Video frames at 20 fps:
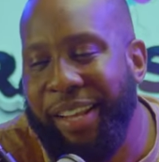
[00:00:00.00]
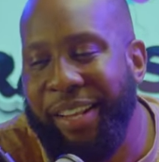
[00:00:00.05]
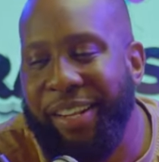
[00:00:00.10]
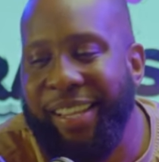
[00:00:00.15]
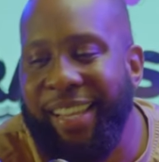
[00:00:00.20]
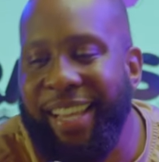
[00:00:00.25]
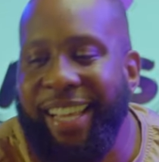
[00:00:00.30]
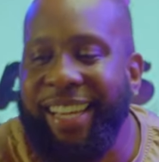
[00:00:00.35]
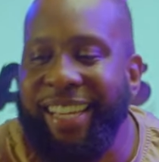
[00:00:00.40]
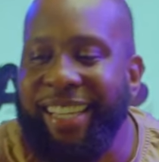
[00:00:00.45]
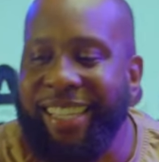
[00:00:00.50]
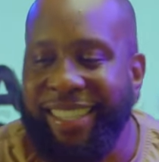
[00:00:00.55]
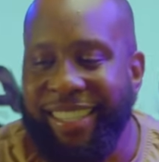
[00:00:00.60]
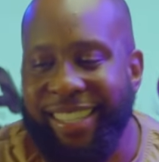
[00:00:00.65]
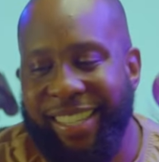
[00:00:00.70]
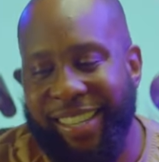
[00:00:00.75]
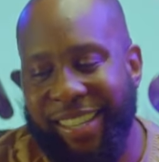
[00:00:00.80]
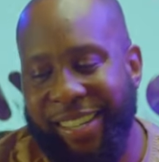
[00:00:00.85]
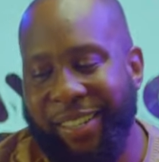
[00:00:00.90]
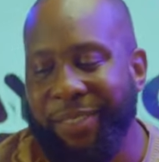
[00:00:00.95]
Ladies,
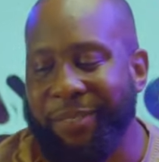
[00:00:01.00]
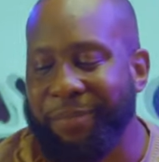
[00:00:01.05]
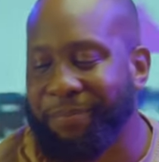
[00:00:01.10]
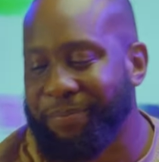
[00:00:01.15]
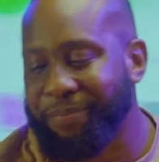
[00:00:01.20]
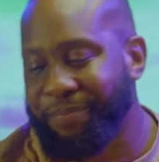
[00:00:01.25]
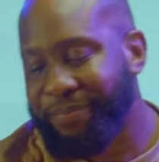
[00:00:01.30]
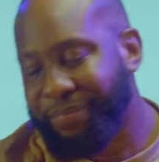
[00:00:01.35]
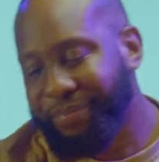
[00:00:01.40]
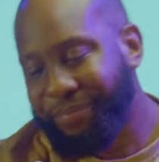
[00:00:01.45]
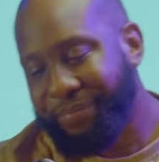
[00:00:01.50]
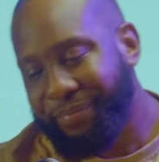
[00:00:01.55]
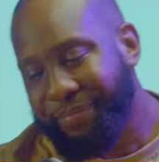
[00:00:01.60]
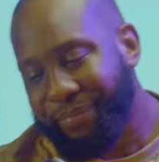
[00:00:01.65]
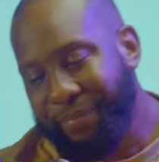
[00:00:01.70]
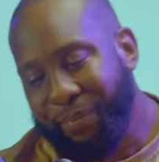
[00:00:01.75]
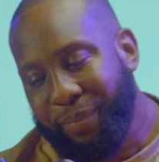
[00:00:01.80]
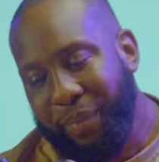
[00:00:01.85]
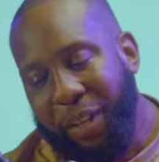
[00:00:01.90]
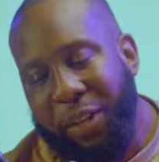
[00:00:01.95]
uh,
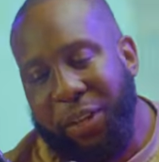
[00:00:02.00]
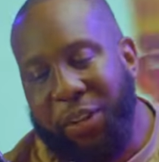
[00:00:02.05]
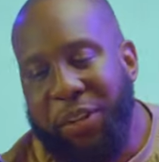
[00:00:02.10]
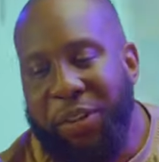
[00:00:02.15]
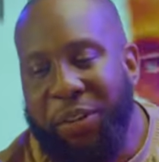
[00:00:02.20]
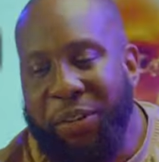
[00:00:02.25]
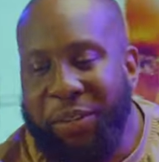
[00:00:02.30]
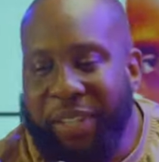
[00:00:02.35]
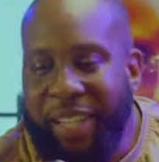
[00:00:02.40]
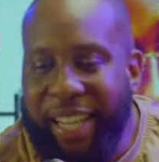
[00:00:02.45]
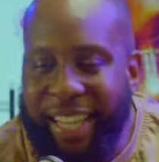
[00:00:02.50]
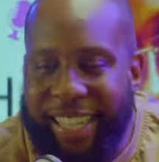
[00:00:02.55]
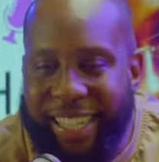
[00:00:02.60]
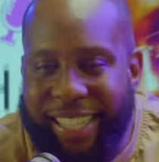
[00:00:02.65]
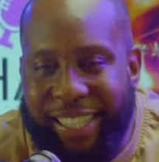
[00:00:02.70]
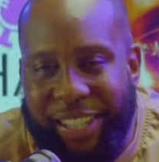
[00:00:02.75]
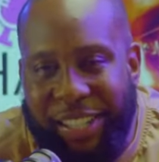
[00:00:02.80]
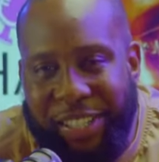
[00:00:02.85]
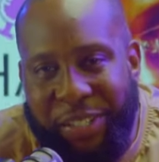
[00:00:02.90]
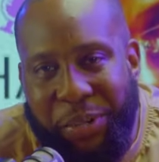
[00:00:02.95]
you
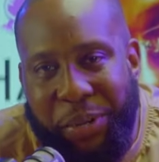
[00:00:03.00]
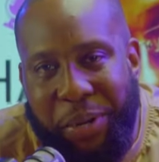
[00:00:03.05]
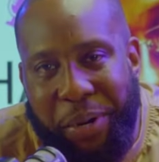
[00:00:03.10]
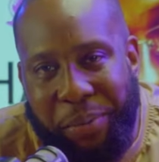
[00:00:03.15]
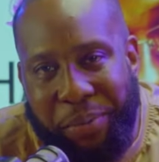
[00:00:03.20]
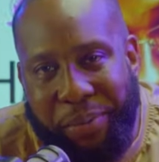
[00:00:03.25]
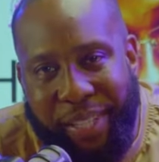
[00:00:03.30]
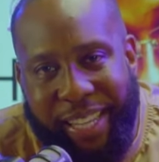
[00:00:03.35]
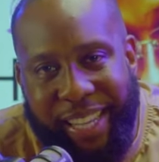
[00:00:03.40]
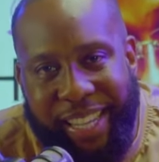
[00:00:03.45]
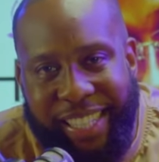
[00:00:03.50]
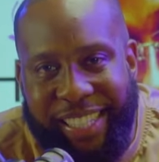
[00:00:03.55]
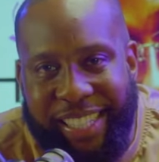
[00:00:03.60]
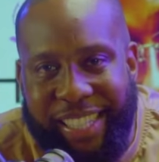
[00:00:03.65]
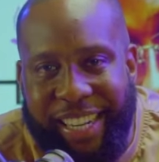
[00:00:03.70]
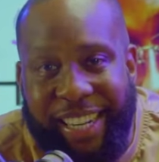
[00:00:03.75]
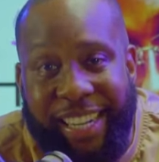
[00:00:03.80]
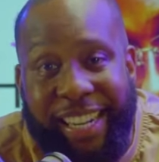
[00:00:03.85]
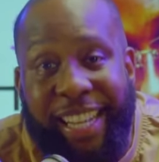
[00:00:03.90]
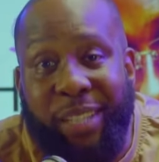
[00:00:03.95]
ladies are so complicated,
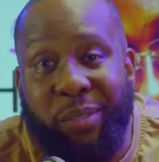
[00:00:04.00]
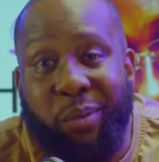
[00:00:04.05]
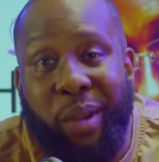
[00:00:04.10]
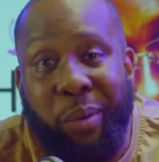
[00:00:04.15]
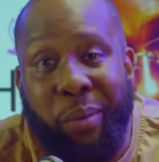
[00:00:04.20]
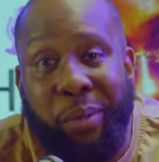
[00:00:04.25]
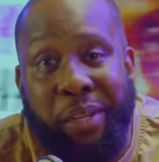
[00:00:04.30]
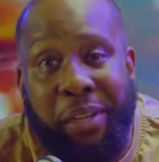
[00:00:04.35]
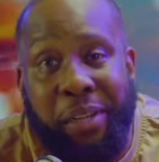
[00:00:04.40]
and that's why we